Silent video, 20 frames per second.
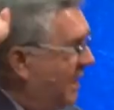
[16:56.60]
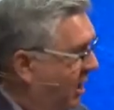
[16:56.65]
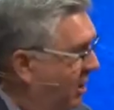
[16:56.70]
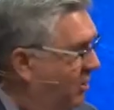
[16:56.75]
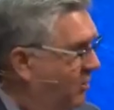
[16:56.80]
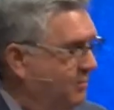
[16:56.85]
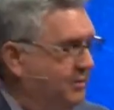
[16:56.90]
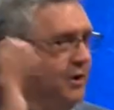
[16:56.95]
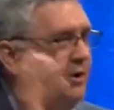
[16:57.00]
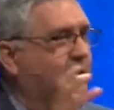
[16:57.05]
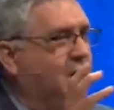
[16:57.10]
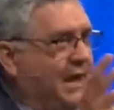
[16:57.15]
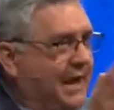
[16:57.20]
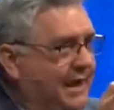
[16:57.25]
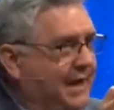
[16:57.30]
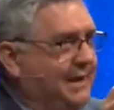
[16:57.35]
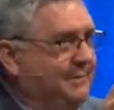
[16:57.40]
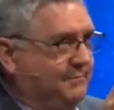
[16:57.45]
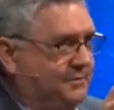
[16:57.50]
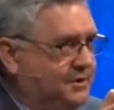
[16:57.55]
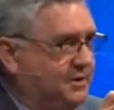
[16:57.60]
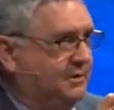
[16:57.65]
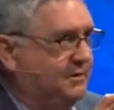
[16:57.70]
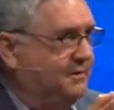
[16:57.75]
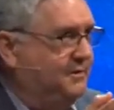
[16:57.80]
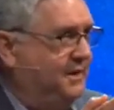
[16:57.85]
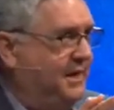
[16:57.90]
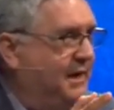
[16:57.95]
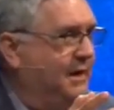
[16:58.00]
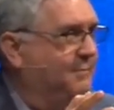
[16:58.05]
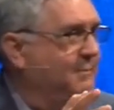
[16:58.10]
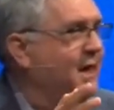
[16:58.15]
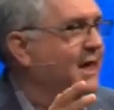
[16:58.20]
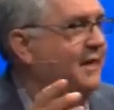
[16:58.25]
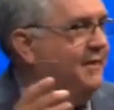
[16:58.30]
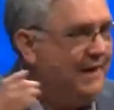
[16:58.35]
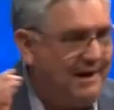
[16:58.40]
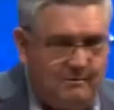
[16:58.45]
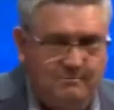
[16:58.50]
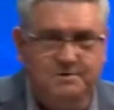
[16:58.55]
owner came to them,
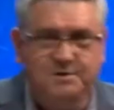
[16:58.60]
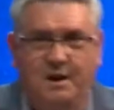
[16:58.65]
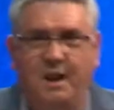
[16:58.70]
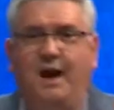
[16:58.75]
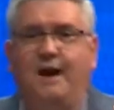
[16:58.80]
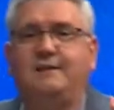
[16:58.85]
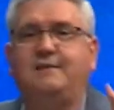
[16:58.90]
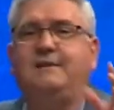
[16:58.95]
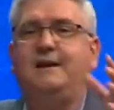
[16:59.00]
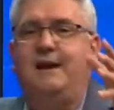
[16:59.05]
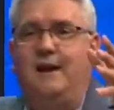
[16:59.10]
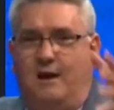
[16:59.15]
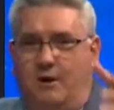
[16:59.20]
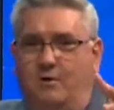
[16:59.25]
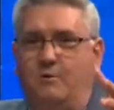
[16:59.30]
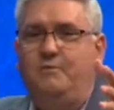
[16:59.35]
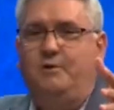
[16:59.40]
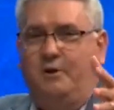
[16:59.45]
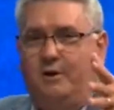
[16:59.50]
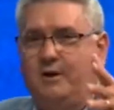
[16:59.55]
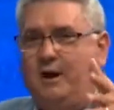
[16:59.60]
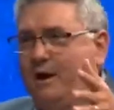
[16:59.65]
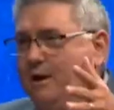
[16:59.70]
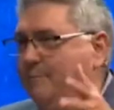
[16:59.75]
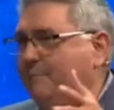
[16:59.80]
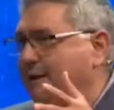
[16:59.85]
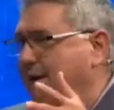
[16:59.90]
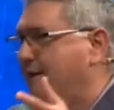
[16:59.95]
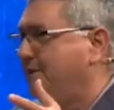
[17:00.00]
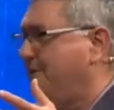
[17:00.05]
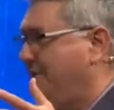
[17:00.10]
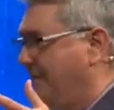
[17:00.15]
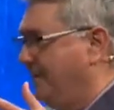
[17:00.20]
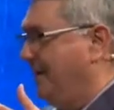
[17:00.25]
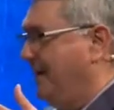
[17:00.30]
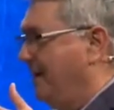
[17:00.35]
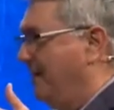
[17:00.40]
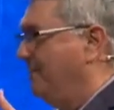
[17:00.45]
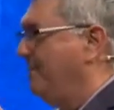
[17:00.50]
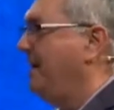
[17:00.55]
that was like the owner coming to
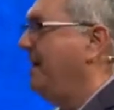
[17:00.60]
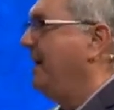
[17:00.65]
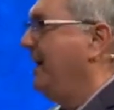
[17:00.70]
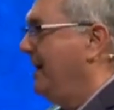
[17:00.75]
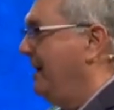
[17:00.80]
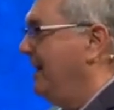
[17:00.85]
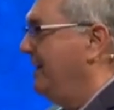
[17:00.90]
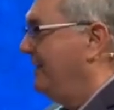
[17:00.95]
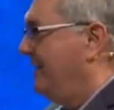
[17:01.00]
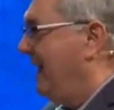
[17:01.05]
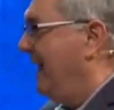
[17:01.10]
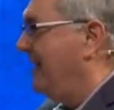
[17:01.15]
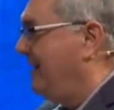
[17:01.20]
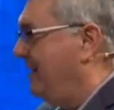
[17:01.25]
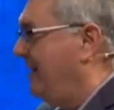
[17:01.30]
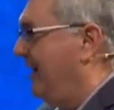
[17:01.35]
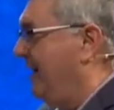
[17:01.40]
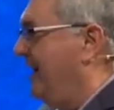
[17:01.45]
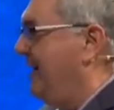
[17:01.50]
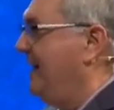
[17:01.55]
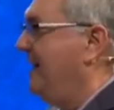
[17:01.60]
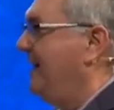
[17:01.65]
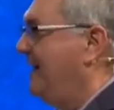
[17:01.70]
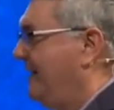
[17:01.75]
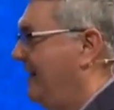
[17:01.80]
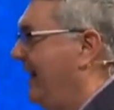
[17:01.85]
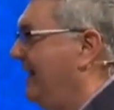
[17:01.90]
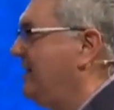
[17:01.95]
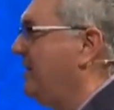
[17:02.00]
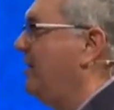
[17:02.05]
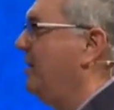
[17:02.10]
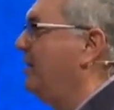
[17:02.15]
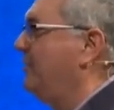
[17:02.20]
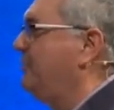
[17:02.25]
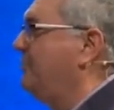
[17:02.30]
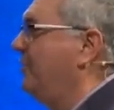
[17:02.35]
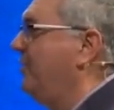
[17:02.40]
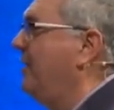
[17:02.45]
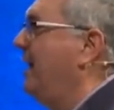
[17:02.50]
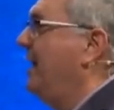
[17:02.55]
them in that day, in that
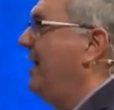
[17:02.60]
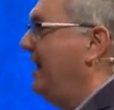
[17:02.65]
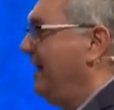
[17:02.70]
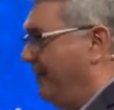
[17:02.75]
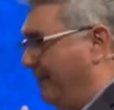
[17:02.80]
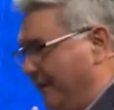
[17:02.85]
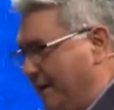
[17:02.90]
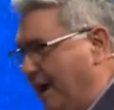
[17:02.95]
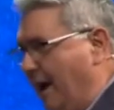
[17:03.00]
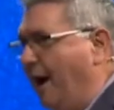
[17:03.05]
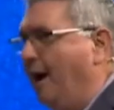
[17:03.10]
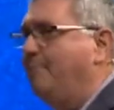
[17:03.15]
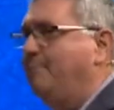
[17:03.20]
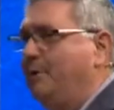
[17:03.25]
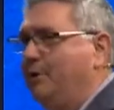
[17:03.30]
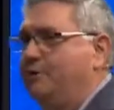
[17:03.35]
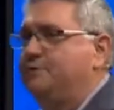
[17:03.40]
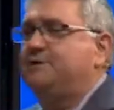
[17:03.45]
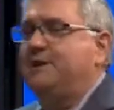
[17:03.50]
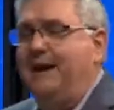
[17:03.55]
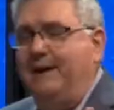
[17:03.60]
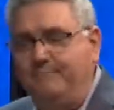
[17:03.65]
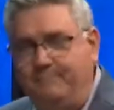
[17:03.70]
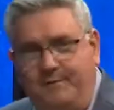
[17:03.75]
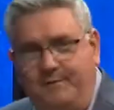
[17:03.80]
culture, in the commerce and